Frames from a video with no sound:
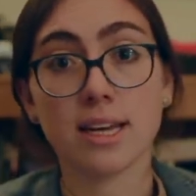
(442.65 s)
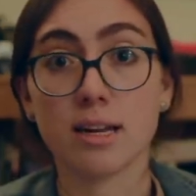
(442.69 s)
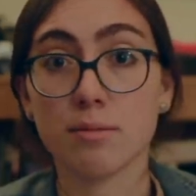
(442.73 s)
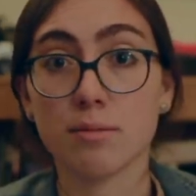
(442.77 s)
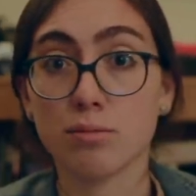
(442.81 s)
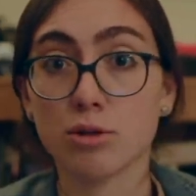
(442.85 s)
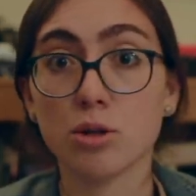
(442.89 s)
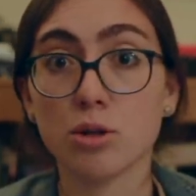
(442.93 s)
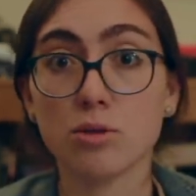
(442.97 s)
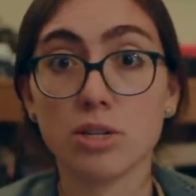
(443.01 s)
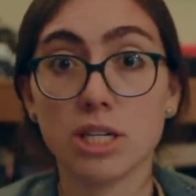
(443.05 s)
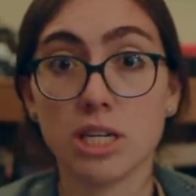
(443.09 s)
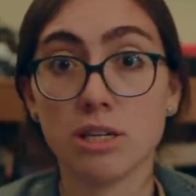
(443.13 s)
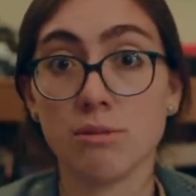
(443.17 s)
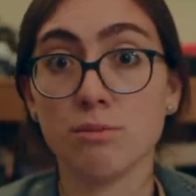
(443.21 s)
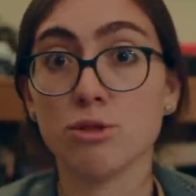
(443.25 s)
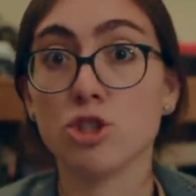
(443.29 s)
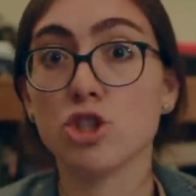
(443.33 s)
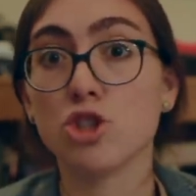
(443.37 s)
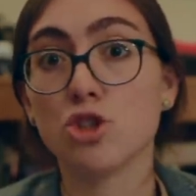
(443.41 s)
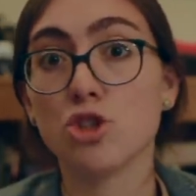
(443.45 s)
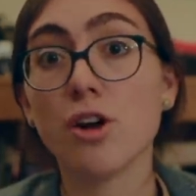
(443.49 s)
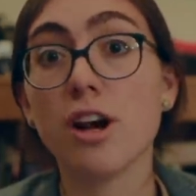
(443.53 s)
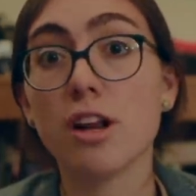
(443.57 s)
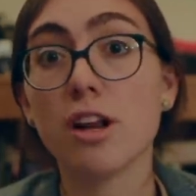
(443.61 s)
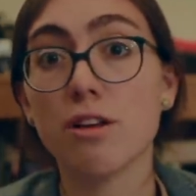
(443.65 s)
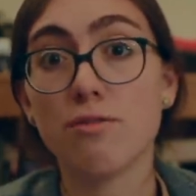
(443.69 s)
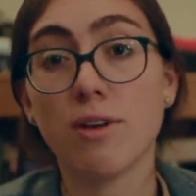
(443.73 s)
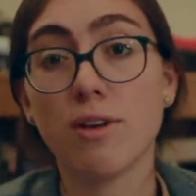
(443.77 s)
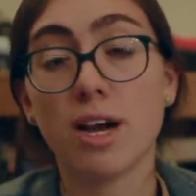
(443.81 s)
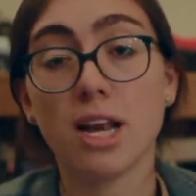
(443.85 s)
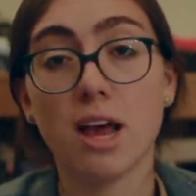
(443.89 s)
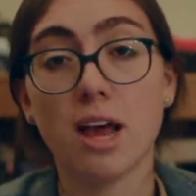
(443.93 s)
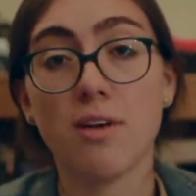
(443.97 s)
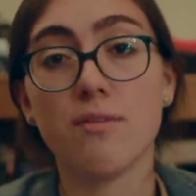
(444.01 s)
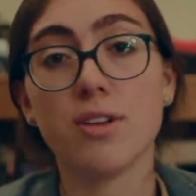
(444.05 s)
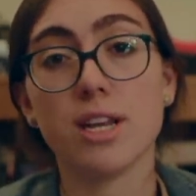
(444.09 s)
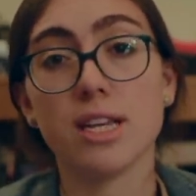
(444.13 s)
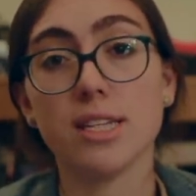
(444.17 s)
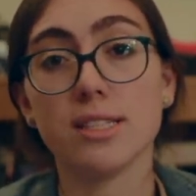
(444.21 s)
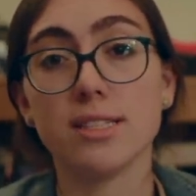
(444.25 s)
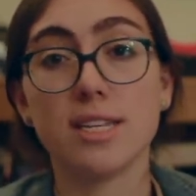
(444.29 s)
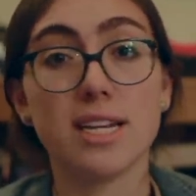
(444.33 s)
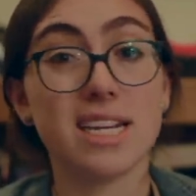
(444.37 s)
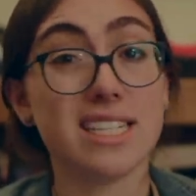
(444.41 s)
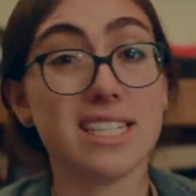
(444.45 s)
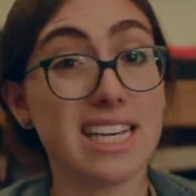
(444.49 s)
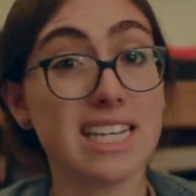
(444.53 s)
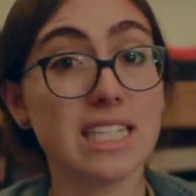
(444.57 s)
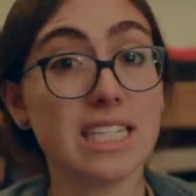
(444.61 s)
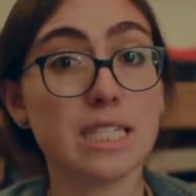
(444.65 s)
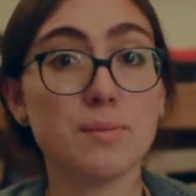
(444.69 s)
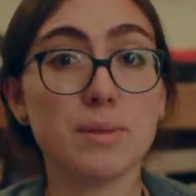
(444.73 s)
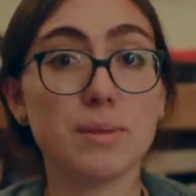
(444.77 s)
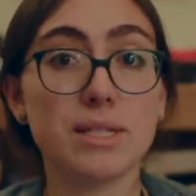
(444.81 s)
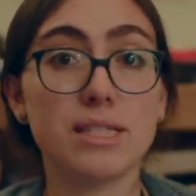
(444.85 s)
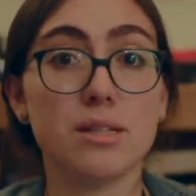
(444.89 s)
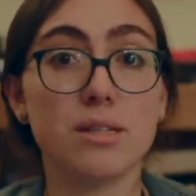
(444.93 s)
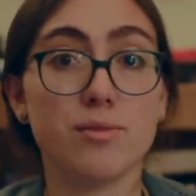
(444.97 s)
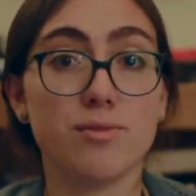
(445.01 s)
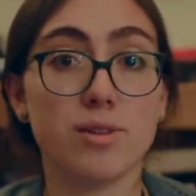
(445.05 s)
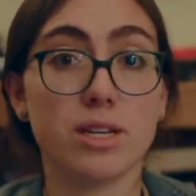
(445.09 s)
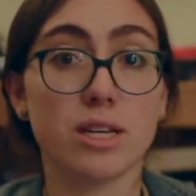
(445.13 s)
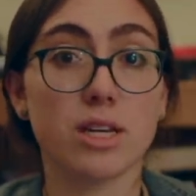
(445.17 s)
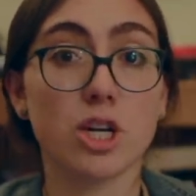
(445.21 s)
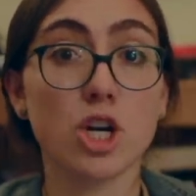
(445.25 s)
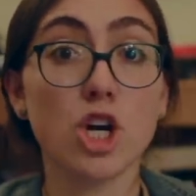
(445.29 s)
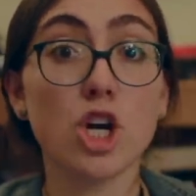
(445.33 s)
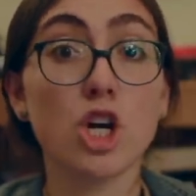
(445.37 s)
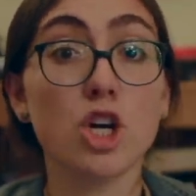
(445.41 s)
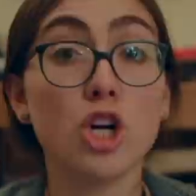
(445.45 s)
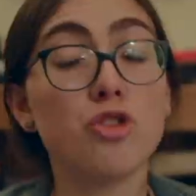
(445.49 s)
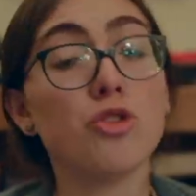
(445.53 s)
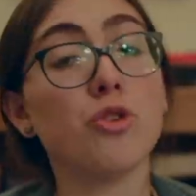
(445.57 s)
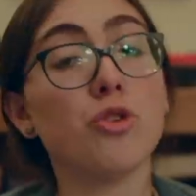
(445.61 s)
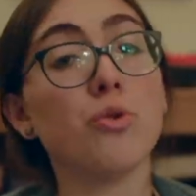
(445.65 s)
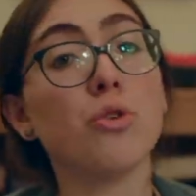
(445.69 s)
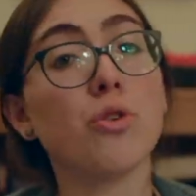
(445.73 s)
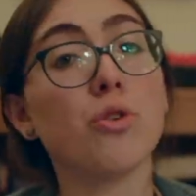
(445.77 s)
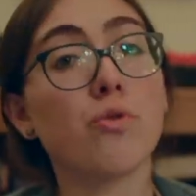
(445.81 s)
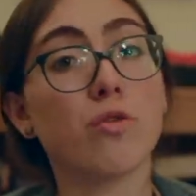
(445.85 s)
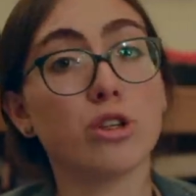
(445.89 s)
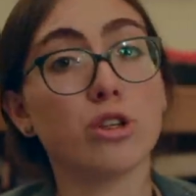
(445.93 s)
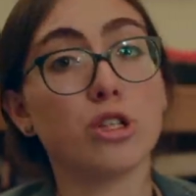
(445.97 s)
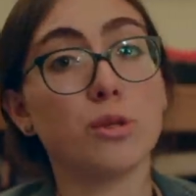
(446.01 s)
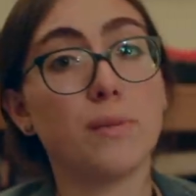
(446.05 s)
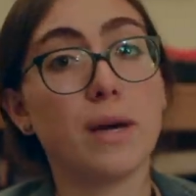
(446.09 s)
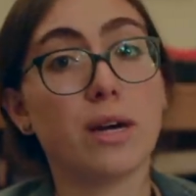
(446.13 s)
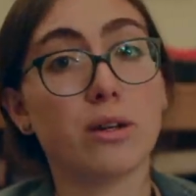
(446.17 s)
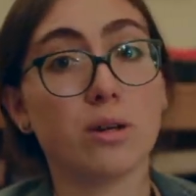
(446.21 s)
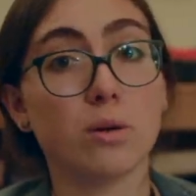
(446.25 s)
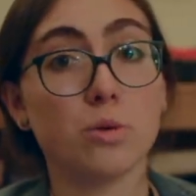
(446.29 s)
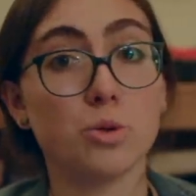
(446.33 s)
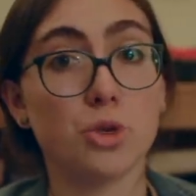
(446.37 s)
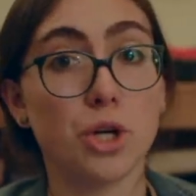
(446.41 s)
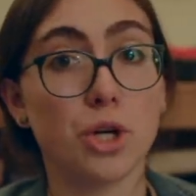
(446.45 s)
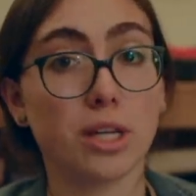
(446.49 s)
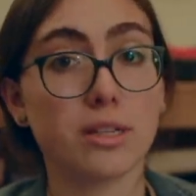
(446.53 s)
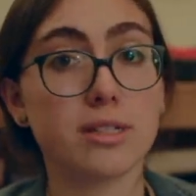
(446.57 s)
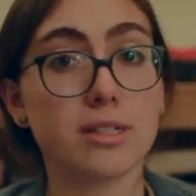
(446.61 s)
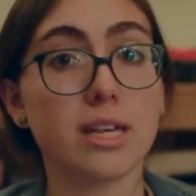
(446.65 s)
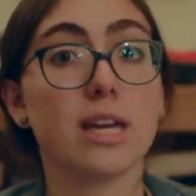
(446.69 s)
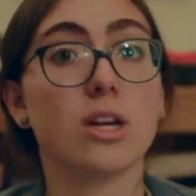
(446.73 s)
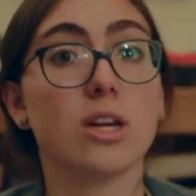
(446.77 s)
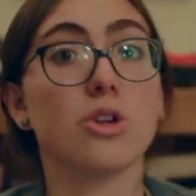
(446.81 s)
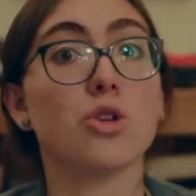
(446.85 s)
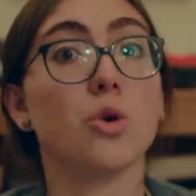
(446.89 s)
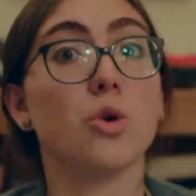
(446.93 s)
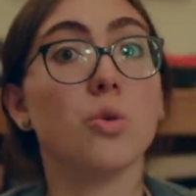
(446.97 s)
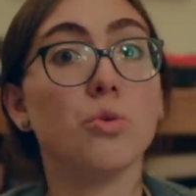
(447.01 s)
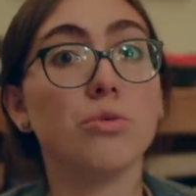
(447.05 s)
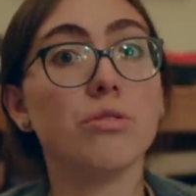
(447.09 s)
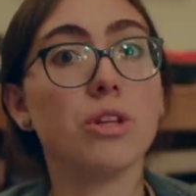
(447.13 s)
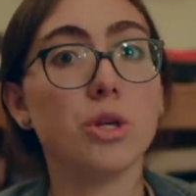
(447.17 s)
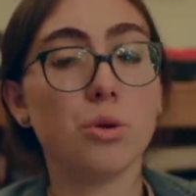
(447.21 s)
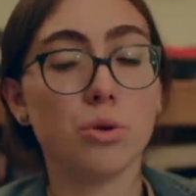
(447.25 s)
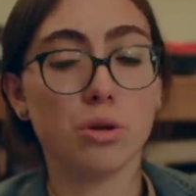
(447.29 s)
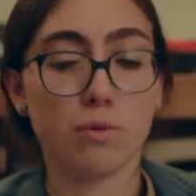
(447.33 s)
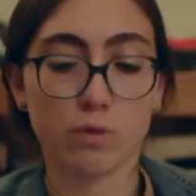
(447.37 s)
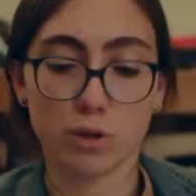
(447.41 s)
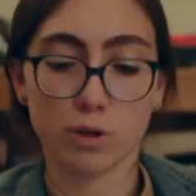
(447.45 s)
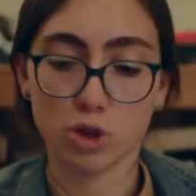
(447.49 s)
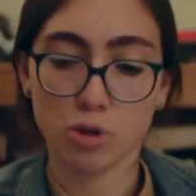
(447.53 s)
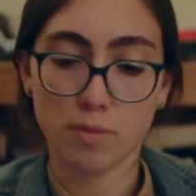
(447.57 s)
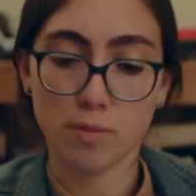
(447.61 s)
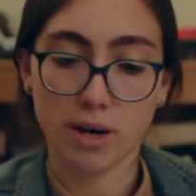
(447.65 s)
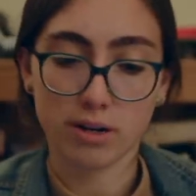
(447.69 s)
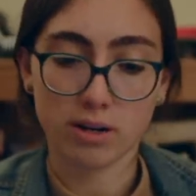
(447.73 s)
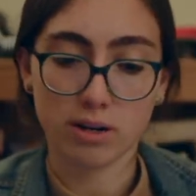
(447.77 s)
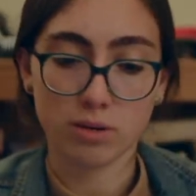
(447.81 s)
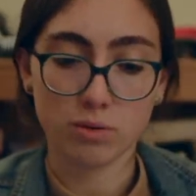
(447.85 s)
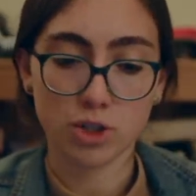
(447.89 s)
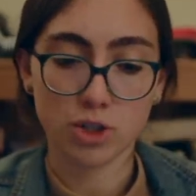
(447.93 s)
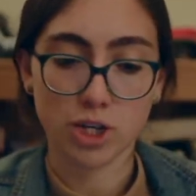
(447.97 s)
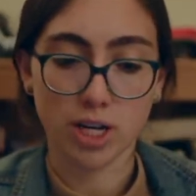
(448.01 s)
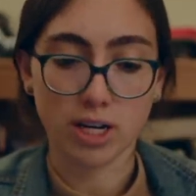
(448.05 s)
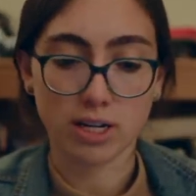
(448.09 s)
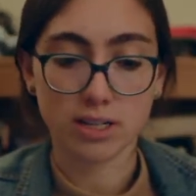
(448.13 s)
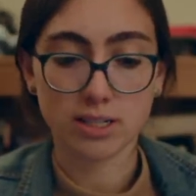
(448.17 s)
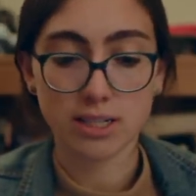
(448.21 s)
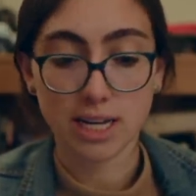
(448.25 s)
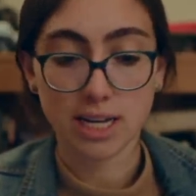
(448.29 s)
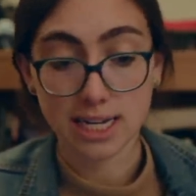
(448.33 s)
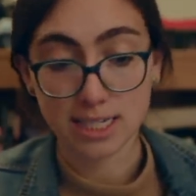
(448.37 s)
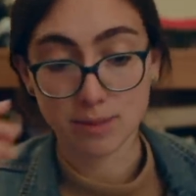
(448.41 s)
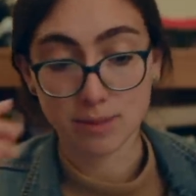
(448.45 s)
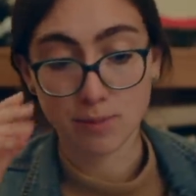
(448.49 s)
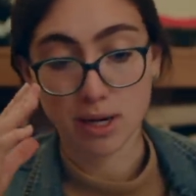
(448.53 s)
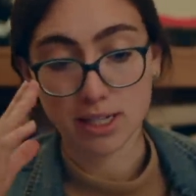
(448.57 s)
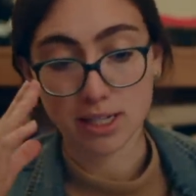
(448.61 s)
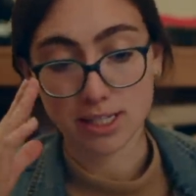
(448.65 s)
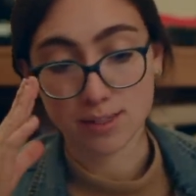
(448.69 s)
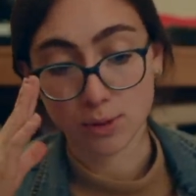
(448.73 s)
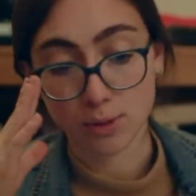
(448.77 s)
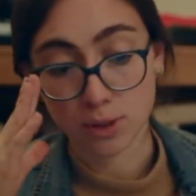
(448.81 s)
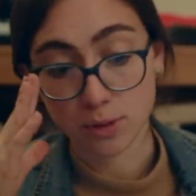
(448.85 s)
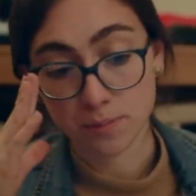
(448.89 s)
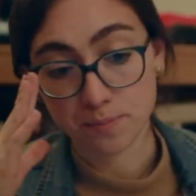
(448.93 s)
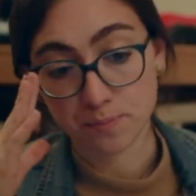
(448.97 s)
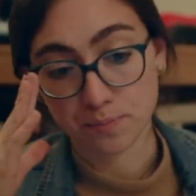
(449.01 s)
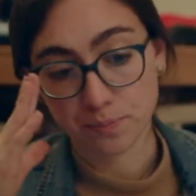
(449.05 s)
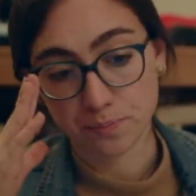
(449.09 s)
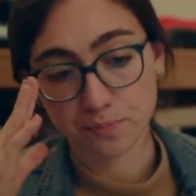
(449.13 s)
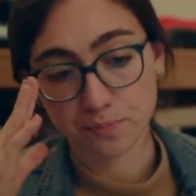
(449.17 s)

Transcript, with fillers: and pro teams try to find evidence that is as specific to universal background checks and only universal background checks as possible.